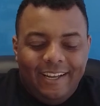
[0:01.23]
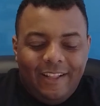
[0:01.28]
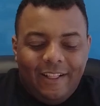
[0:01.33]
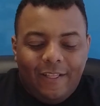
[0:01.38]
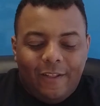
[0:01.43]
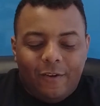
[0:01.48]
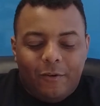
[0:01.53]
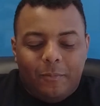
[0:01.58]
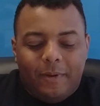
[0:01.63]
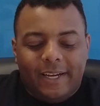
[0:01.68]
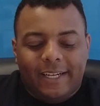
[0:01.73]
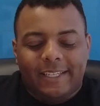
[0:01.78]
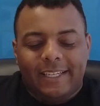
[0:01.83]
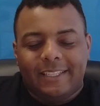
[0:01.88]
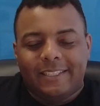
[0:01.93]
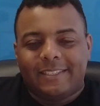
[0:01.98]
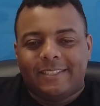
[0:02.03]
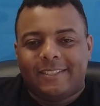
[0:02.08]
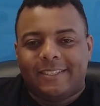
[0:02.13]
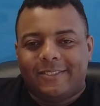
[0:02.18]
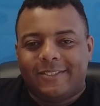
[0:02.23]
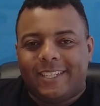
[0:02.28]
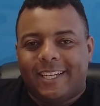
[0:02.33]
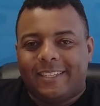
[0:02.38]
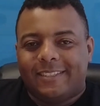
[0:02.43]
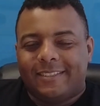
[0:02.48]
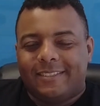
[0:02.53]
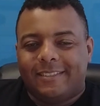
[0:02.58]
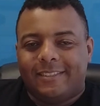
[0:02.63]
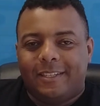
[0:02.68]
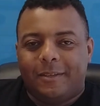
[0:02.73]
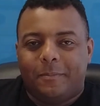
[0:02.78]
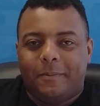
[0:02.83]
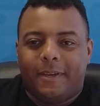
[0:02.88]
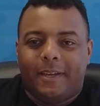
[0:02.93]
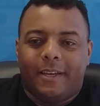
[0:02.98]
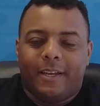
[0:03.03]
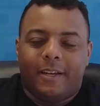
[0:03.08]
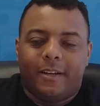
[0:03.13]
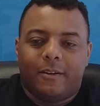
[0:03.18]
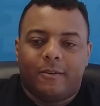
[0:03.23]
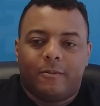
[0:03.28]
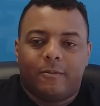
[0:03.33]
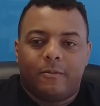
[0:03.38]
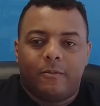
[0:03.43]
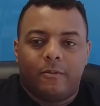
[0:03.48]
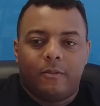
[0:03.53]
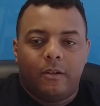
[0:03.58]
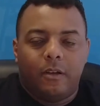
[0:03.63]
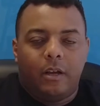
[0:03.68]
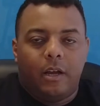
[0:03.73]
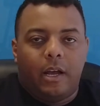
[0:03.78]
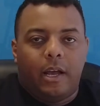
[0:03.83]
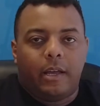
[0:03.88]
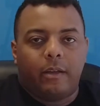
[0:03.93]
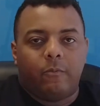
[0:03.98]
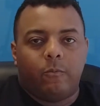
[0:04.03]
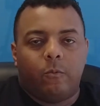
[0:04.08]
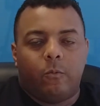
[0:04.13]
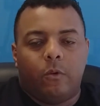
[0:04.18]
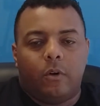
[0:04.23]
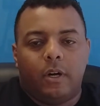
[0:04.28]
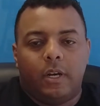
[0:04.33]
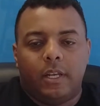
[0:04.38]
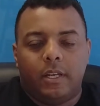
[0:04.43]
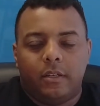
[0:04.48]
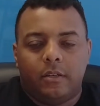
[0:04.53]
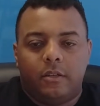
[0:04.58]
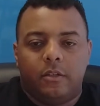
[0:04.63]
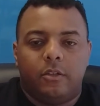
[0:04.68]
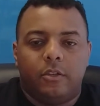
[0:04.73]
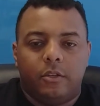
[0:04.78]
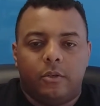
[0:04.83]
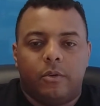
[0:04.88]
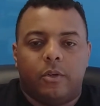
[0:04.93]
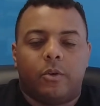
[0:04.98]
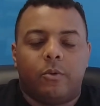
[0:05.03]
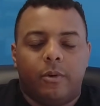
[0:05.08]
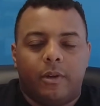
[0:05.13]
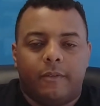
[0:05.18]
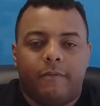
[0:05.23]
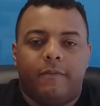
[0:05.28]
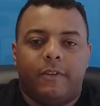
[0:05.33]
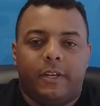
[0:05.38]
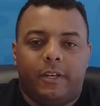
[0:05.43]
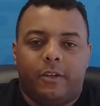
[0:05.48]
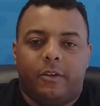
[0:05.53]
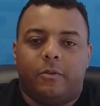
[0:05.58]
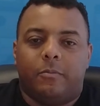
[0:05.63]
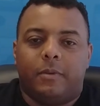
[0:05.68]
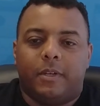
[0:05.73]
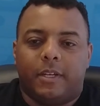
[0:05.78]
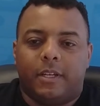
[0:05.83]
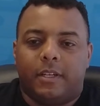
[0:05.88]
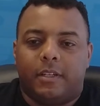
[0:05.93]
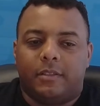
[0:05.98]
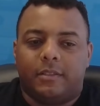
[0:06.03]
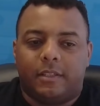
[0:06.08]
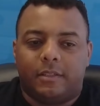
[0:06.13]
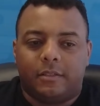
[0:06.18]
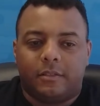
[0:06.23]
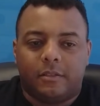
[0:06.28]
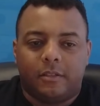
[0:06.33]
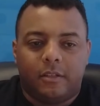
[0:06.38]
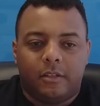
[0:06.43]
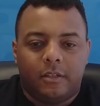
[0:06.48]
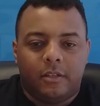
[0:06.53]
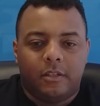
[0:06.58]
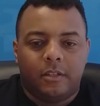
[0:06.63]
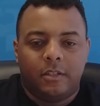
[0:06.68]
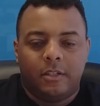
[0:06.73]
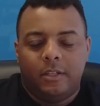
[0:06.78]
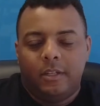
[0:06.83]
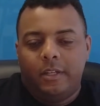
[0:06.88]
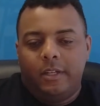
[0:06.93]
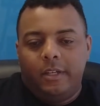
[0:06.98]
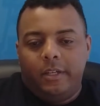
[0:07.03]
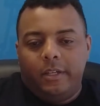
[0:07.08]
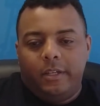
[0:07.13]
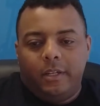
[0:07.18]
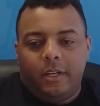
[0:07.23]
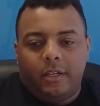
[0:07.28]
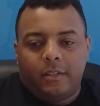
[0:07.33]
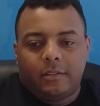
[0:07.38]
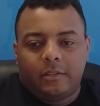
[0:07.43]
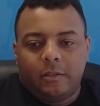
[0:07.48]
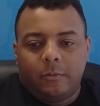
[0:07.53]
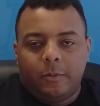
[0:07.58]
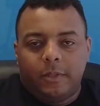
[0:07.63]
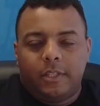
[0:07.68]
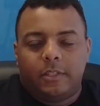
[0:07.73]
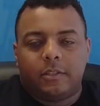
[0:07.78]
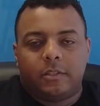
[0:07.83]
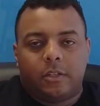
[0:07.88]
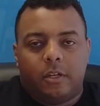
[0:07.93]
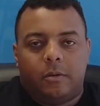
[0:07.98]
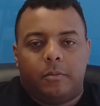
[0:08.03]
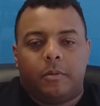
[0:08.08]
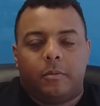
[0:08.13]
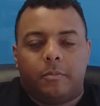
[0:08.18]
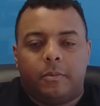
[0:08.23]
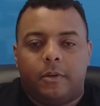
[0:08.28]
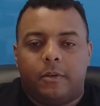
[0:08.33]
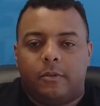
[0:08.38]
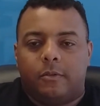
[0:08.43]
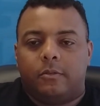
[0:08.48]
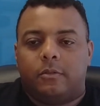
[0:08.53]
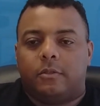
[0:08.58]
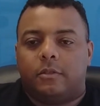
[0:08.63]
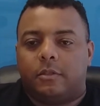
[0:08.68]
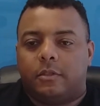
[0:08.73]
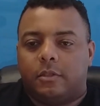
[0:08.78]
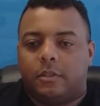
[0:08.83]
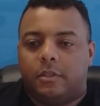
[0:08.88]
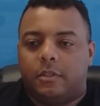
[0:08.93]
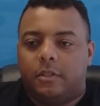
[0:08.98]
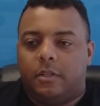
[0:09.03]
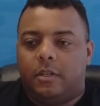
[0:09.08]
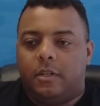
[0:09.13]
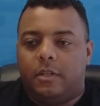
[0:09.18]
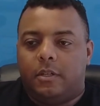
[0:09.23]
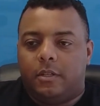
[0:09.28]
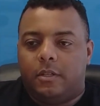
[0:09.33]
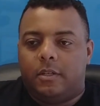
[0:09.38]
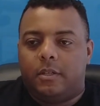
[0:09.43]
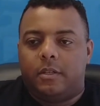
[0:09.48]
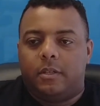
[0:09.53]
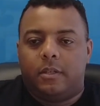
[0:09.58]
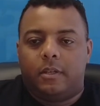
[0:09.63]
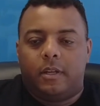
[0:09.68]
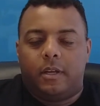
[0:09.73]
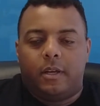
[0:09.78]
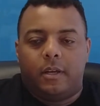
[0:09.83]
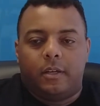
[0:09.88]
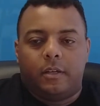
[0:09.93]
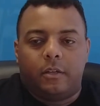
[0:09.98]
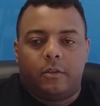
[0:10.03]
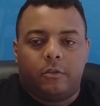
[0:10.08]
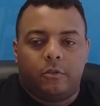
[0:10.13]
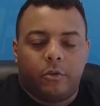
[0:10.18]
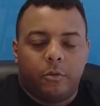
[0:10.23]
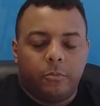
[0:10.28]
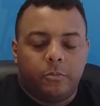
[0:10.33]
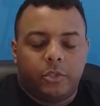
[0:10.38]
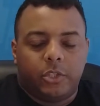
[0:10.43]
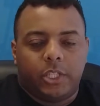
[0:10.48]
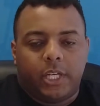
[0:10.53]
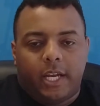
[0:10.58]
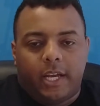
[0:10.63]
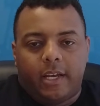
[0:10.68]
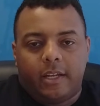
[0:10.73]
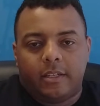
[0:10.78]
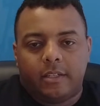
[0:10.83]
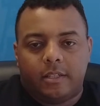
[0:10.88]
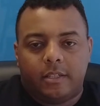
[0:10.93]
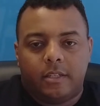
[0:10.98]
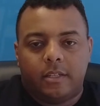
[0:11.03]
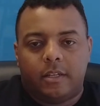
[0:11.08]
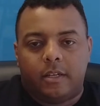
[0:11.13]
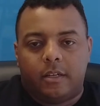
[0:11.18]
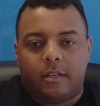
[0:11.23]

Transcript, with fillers: Hello everybody, Nation, so Jackson CPA here. I wanted to do a quick video because I saw a somewhat disturbing post on a group chat